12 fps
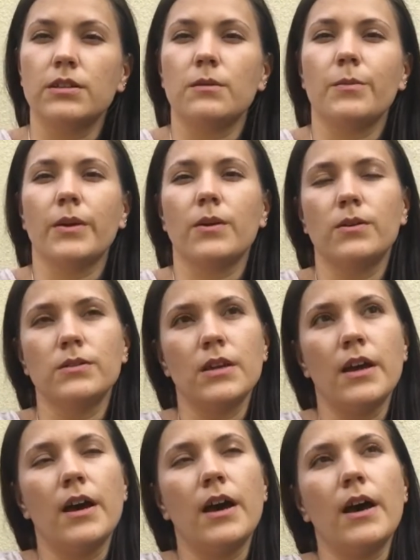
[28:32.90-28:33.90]
Because
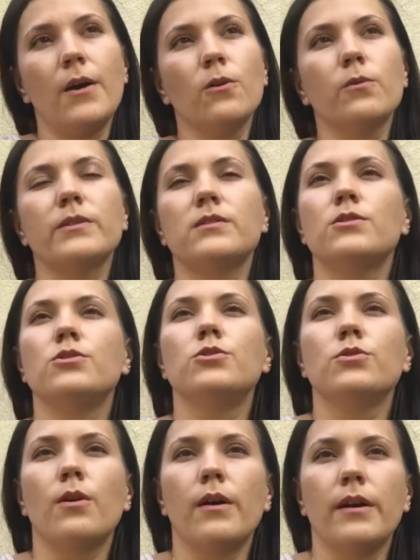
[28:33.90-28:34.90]
I always
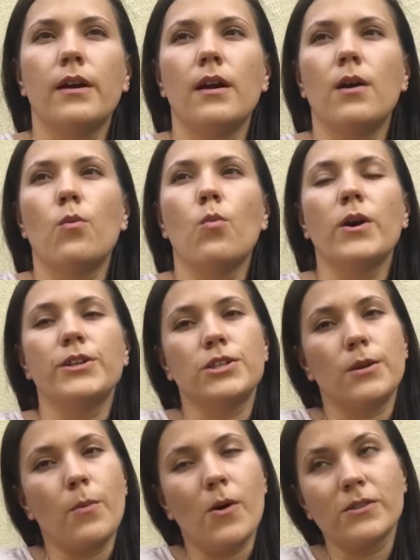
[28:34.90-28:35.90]
enjoy
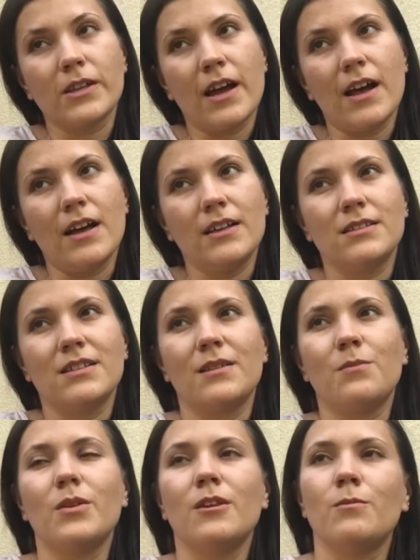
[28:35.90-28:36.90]
watching podcasts
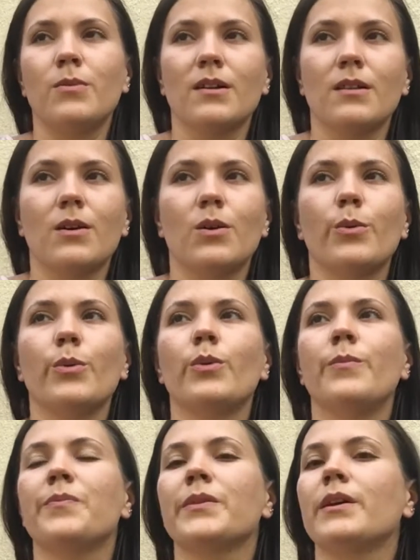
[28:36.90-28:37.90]
and people who
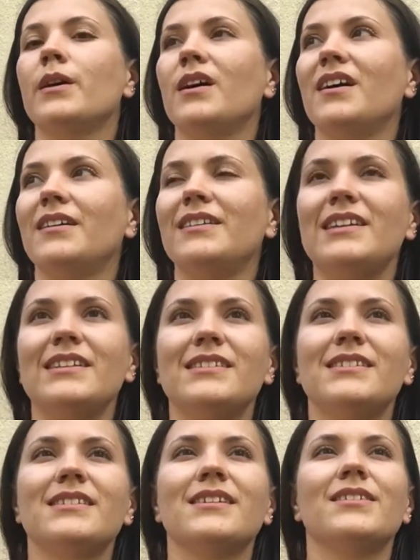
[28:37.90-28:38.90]

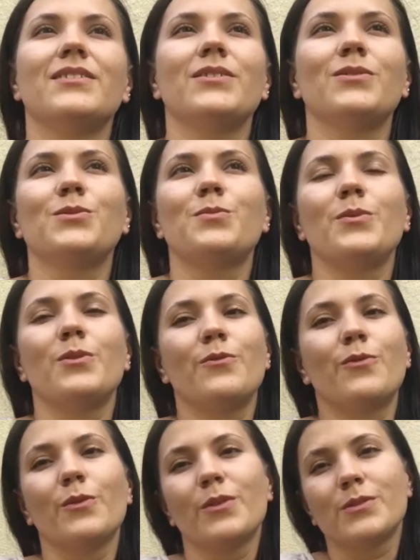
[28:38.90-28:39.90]
knits those
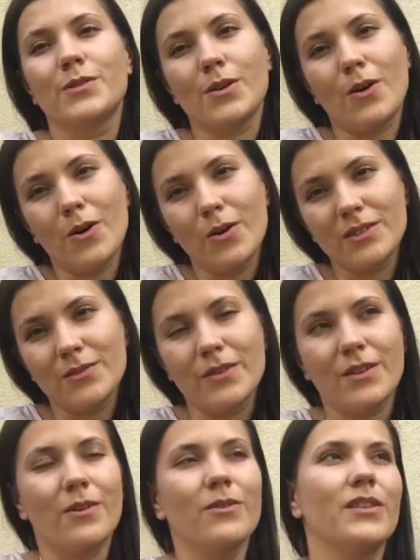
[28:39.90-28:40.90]
beautiful socks
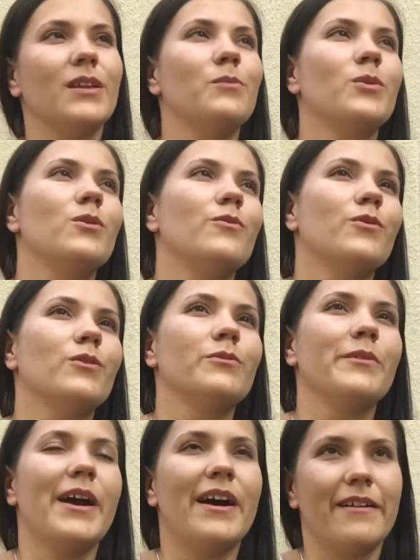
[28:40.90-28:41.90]
with all that
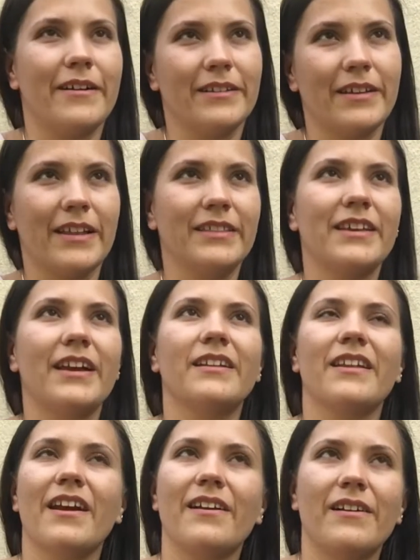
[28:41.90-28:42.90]
beautiful yarn, hand-dyed
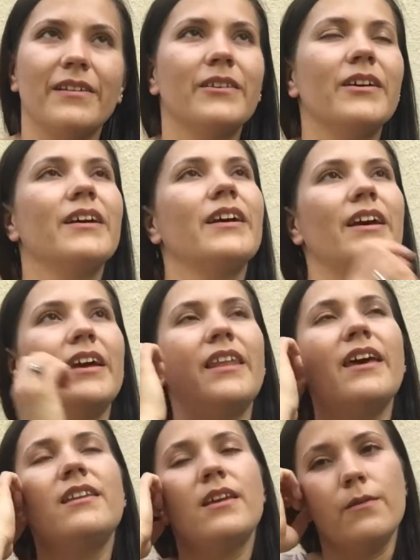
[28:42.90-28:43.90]
yarn, and
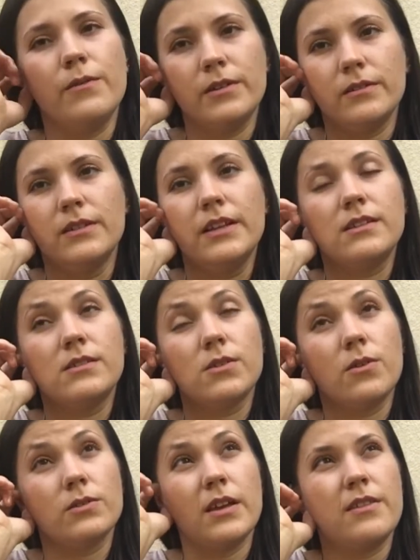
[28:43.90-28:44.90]
I never knit
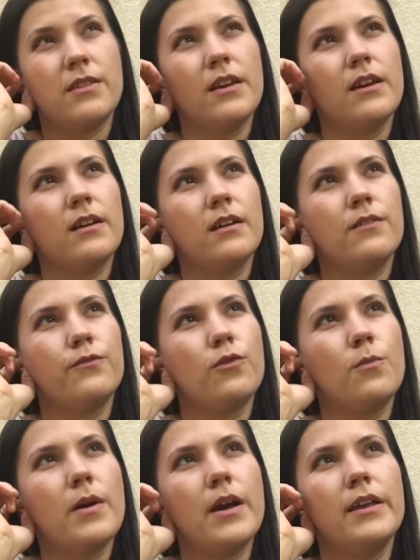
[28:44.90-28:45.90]
socks. I think
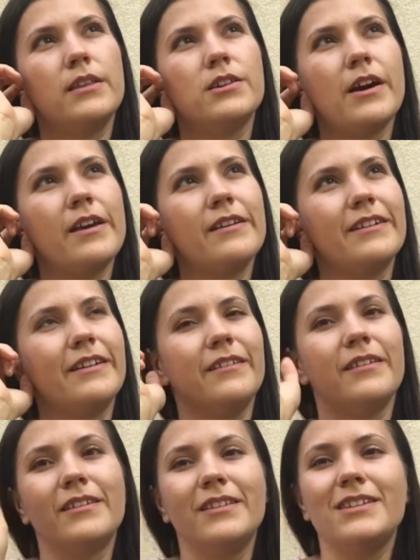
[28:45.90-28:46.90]
for my entire
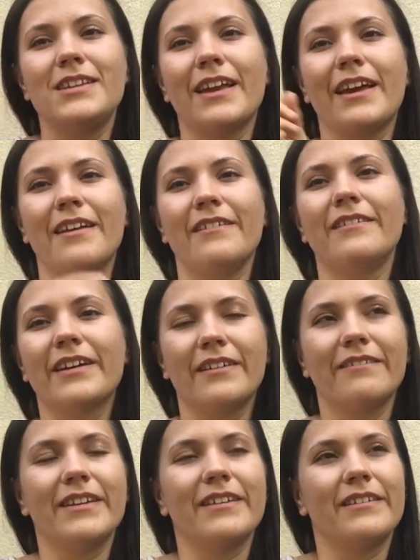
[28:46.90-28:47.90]
knitting
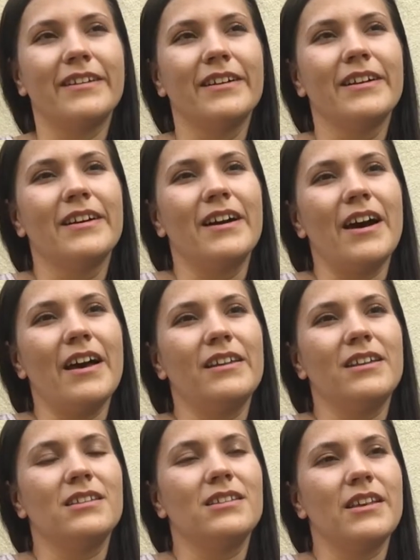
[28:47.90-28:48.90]
career I
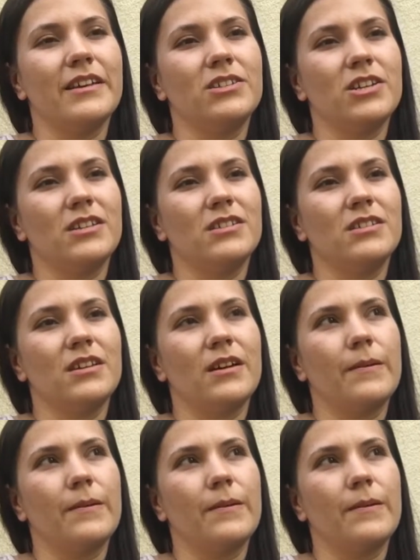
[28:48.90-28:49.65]
knit just